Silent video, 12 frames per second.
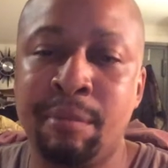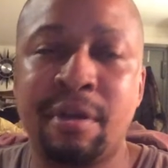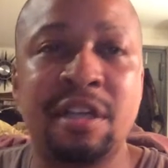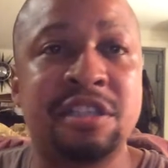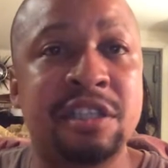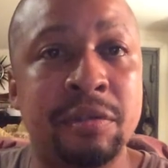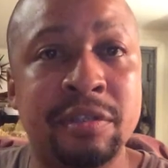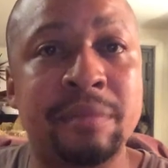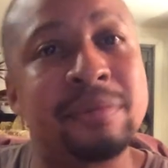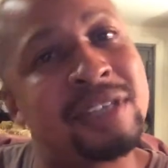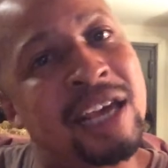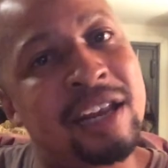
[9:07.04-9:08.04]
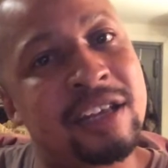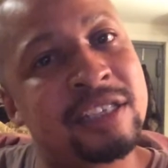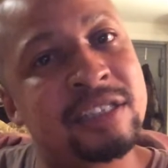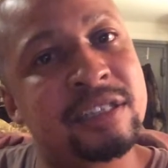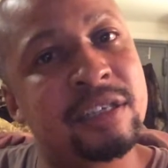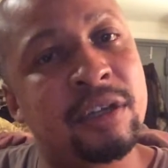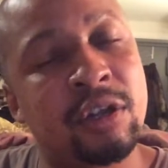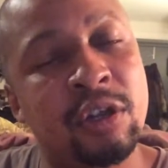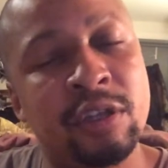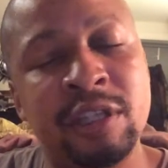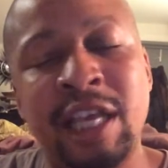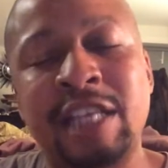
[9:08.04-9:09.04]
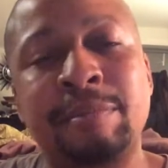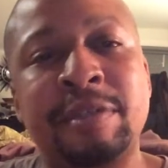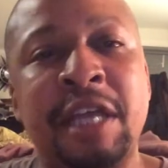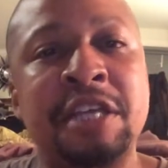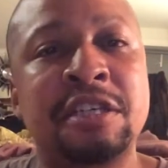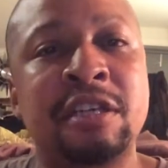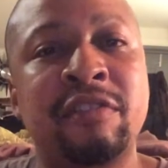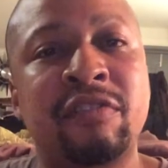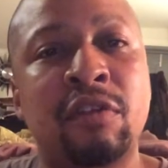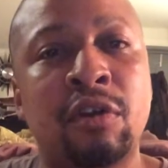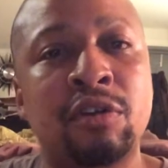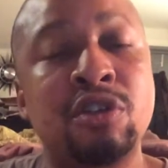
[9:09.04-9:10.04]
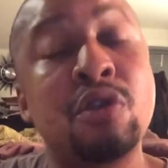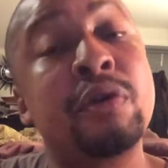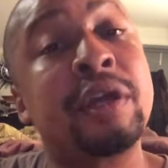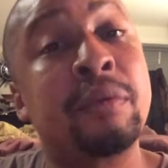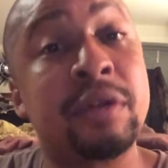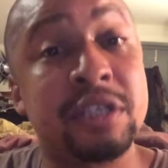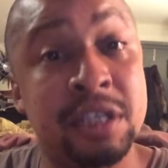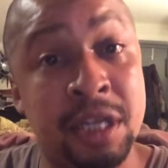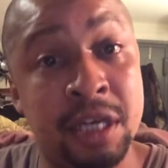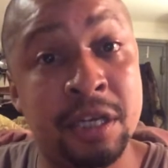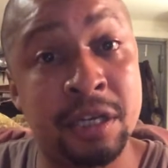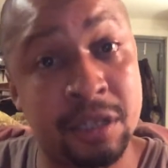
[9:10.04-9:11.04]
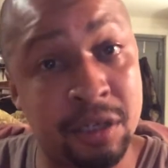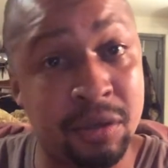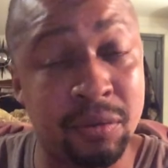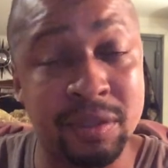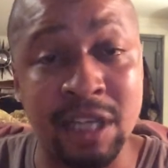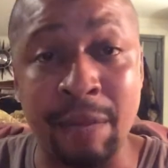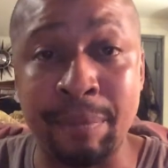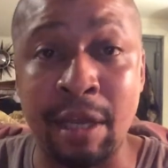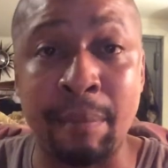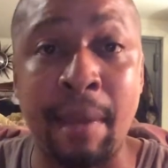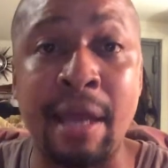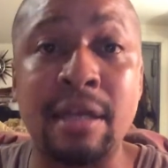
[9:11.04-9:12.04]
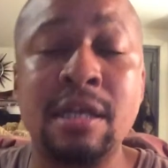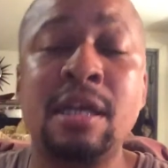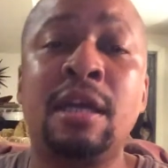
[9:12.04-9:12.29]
because she was upset because the expectation of her doing what she needed to do was not being met.